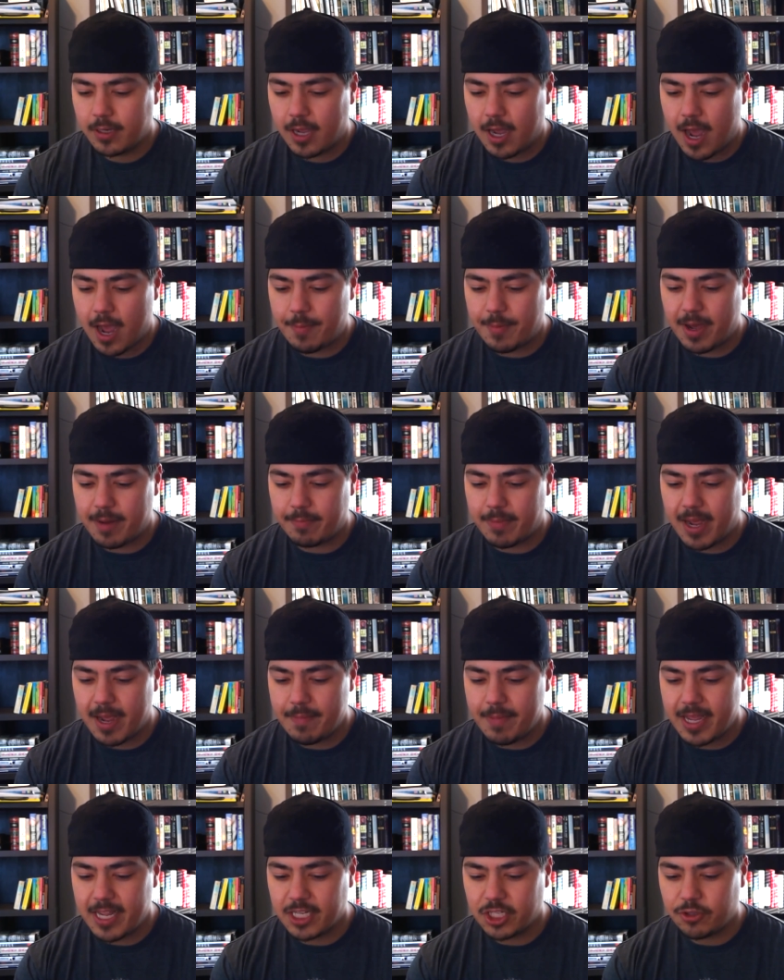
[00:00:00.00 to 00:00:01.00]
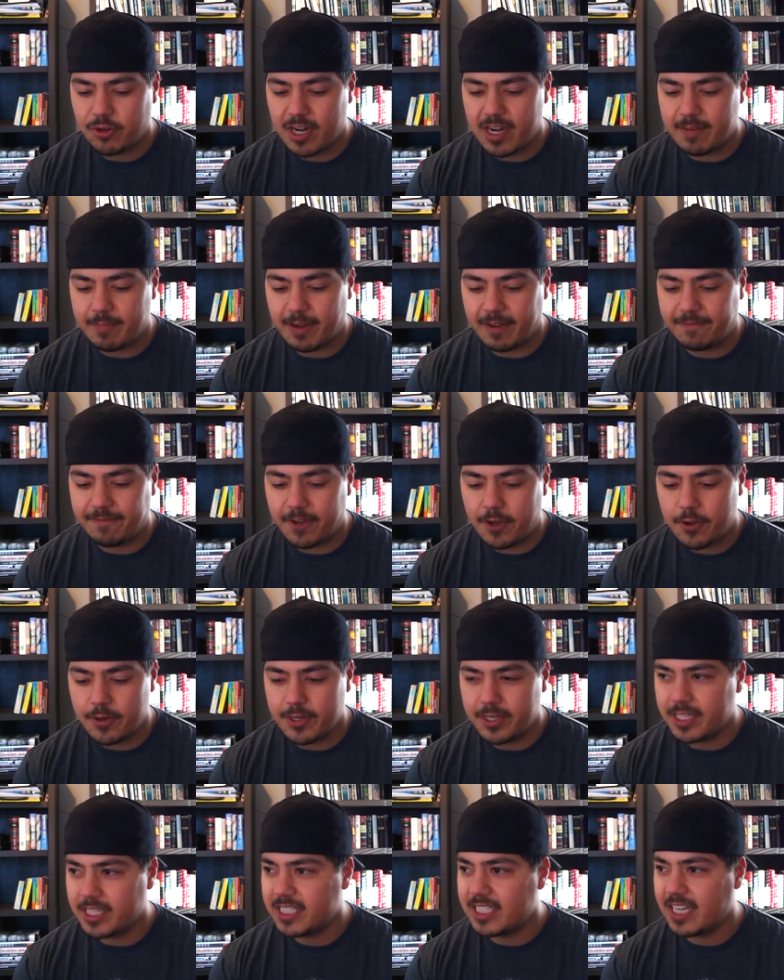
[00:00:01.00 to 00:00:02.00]
I'm on my main screen of my phone.
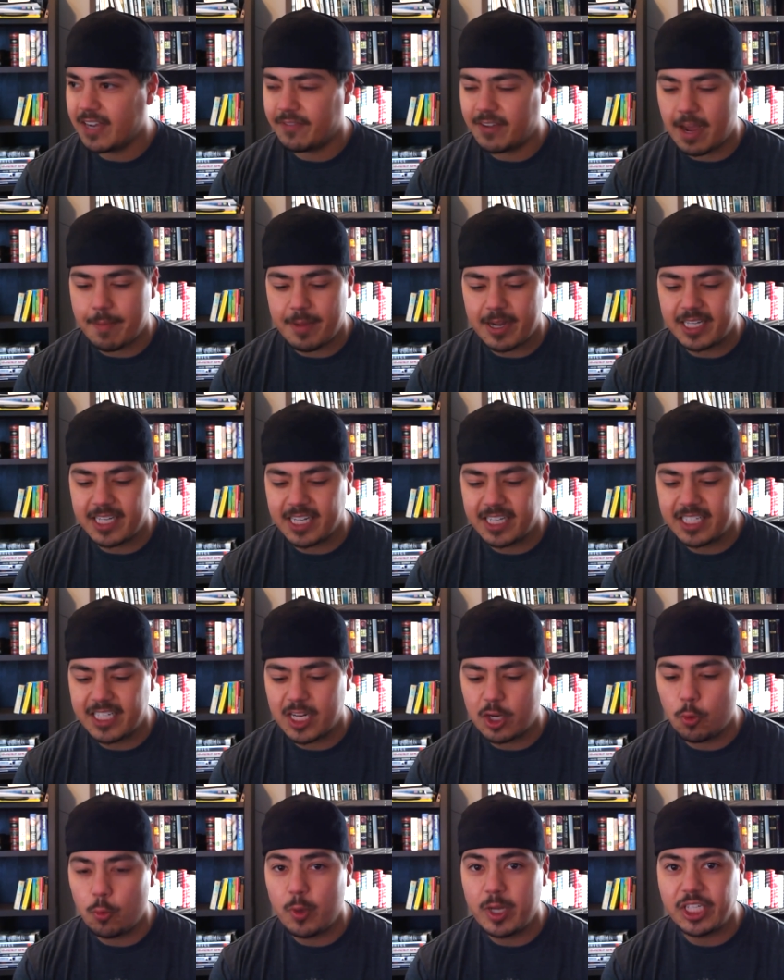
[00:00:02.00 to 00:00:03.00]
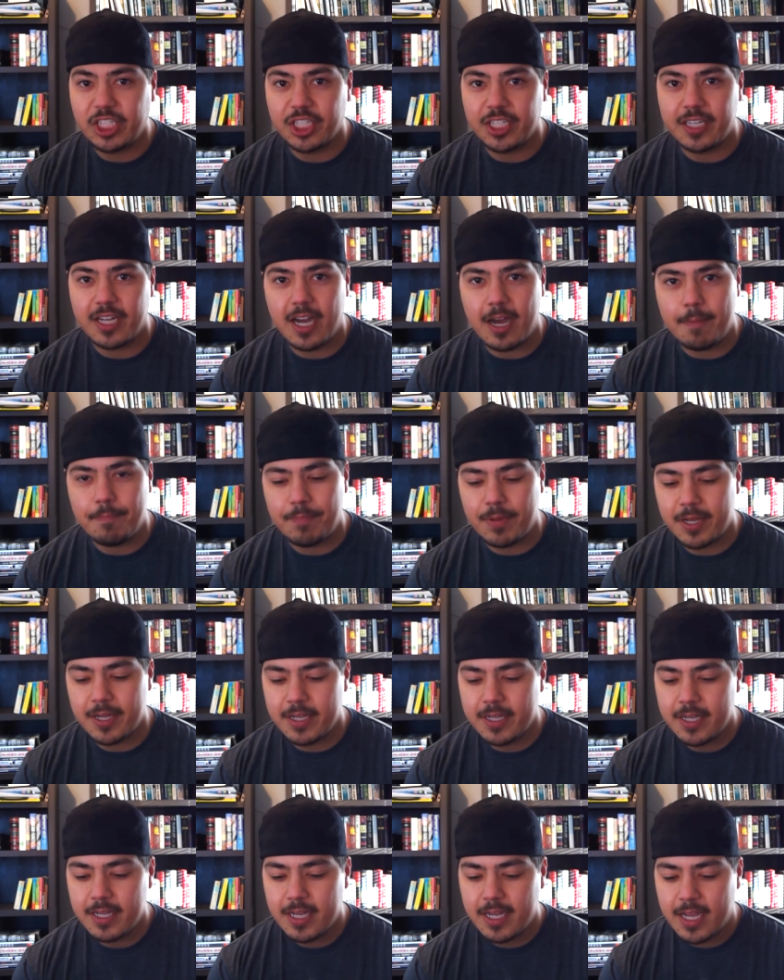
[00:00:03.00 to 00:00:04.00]
You can see I've got my TickTick widget up
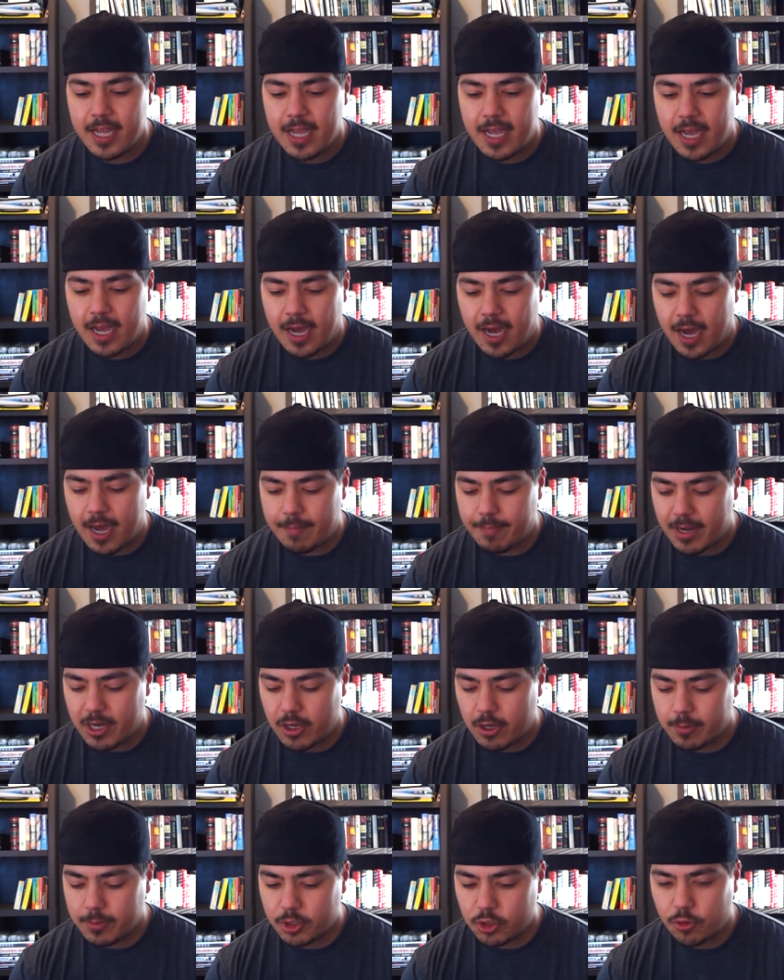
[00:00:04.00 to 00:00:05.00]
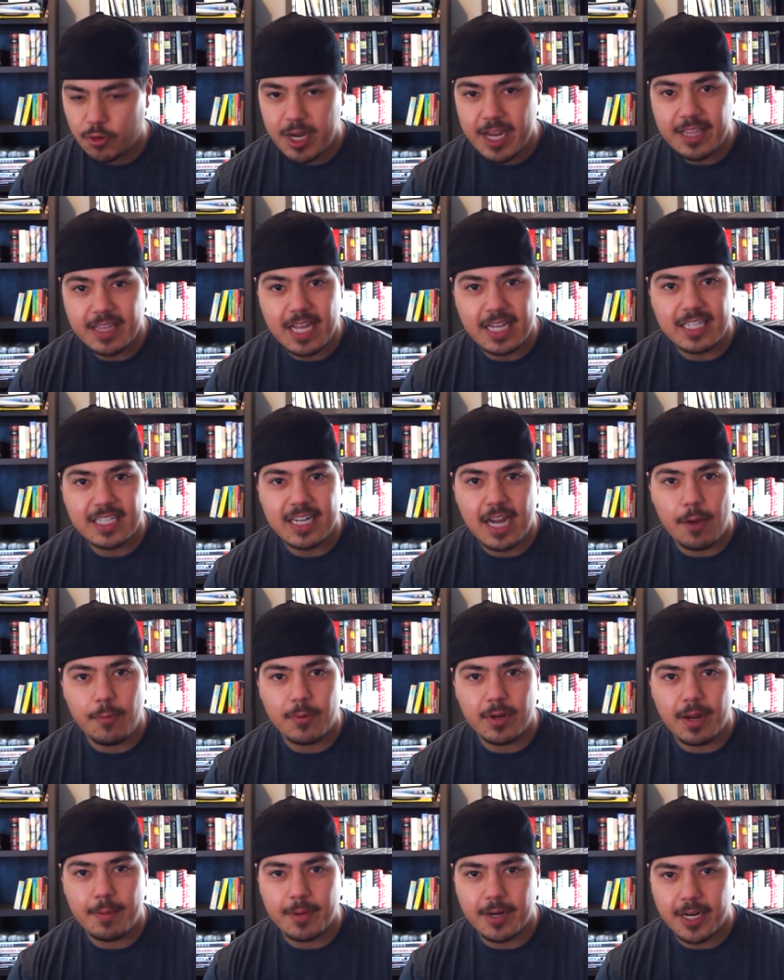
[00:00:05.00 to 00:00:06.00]
on my home screen. That's not
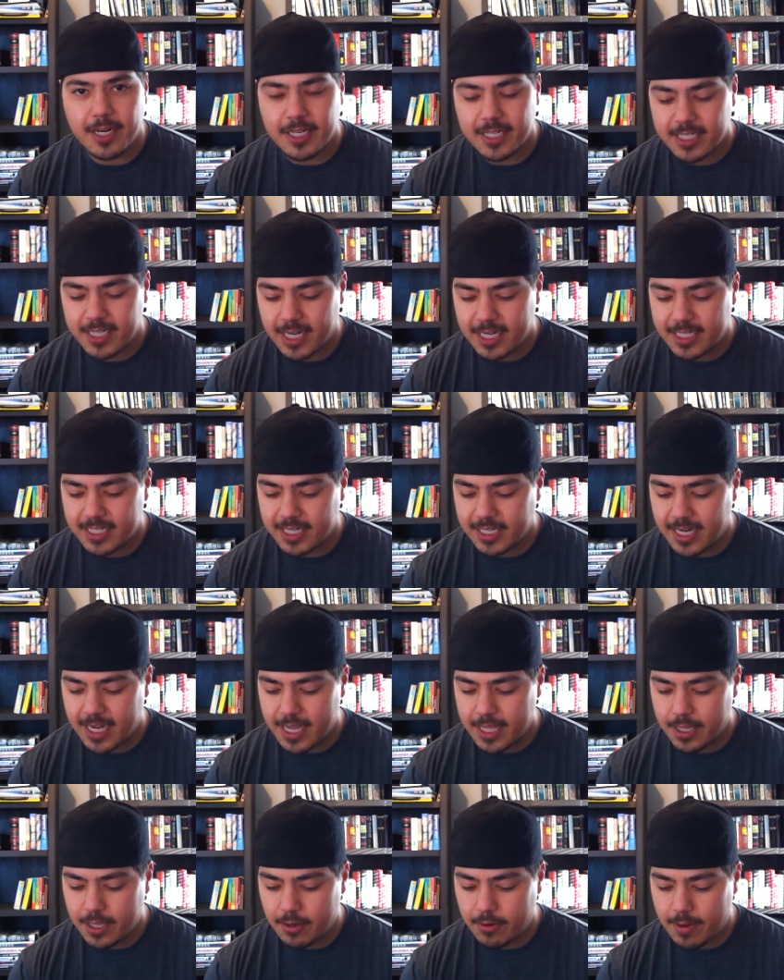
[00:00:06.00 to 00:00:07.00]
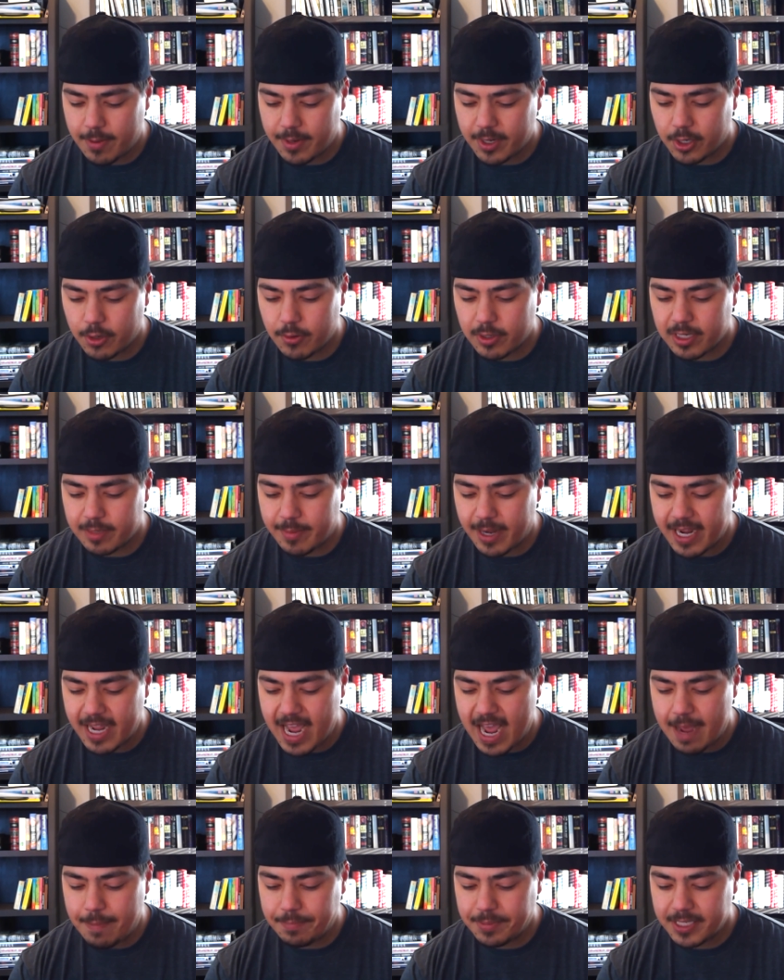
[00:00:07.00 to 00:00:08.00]
what I'm going to discuss today though. I'm going to go into my
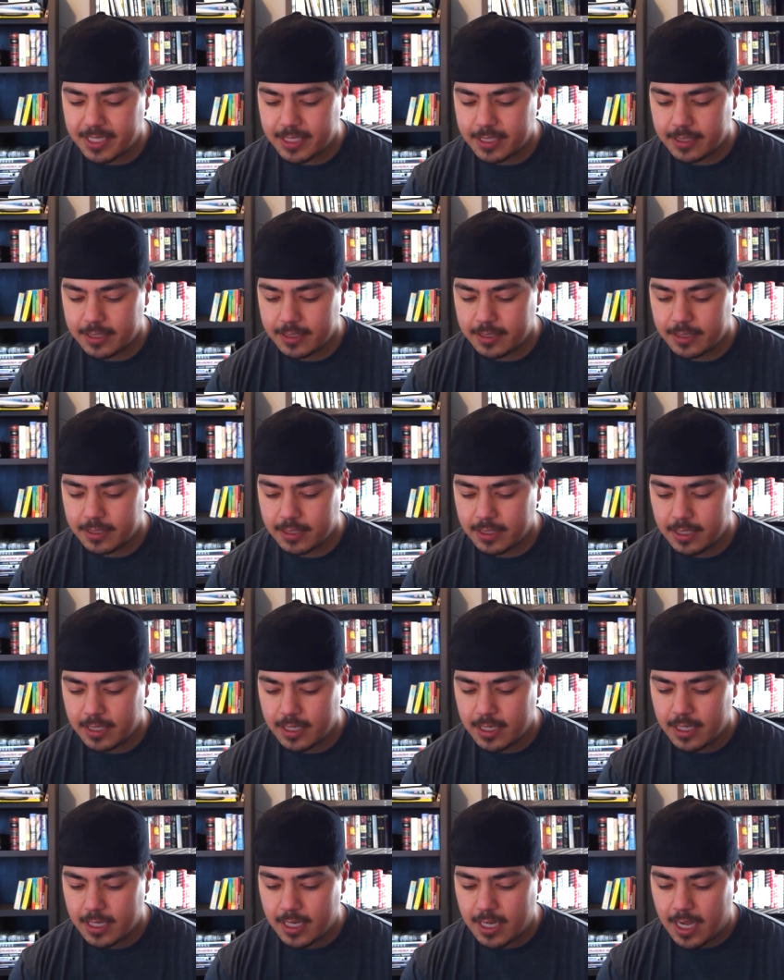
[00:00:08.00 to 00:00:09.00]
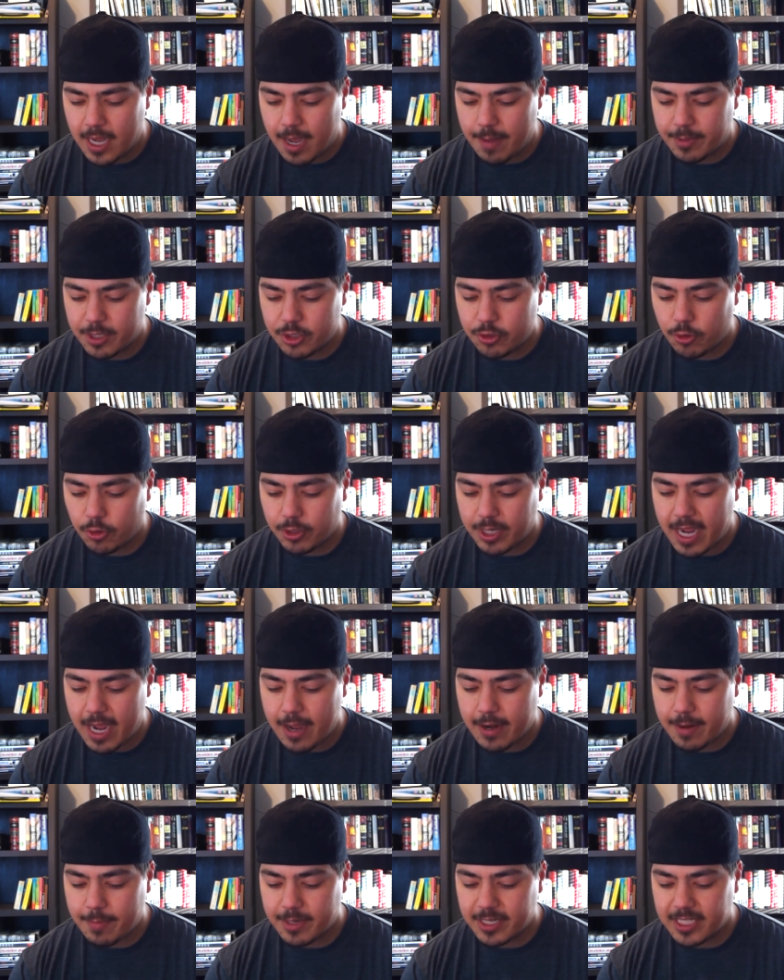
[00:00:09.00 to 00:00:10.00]
apps. I'm going to scroll
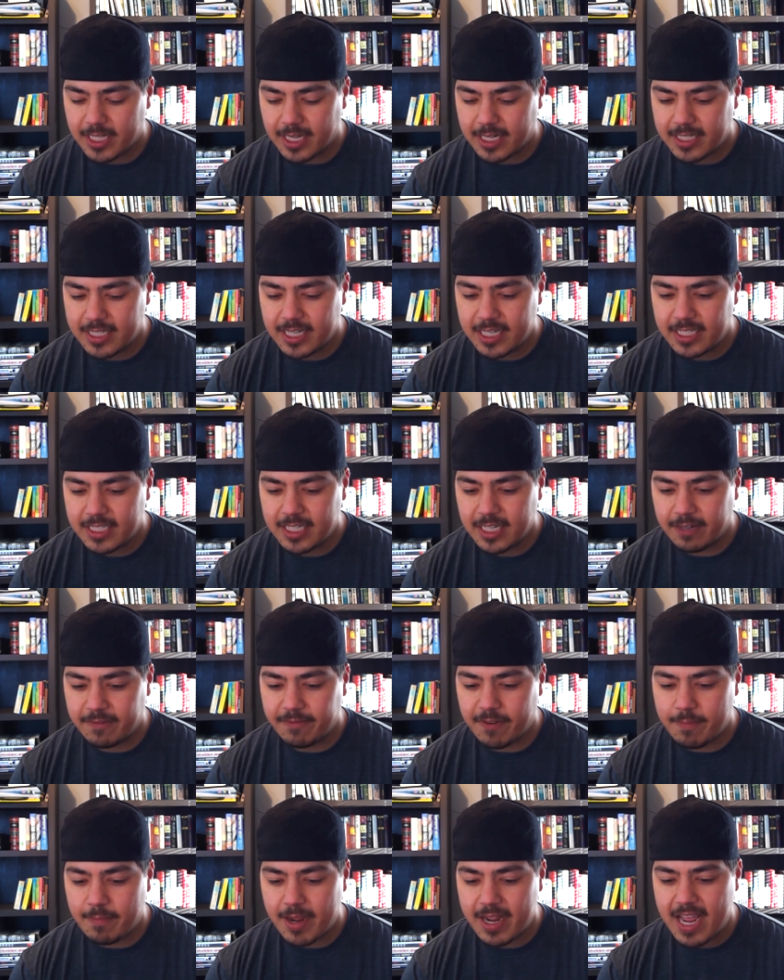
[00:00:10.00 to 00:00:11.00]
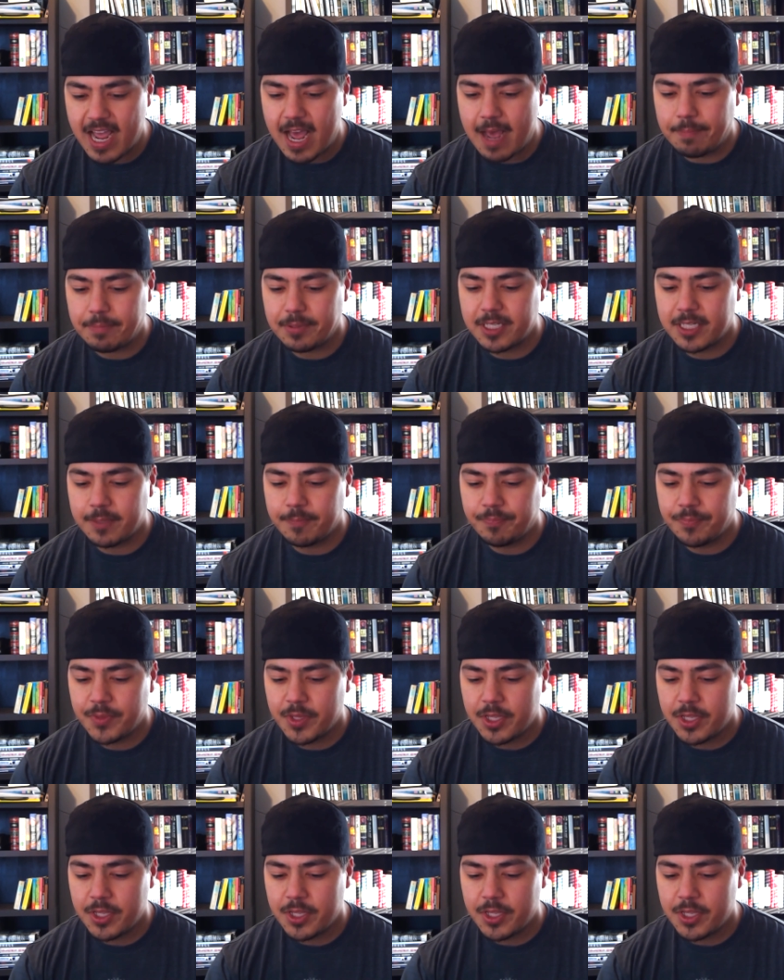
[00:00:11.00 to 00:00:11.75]
down, I'm going to select TickTick from my apps.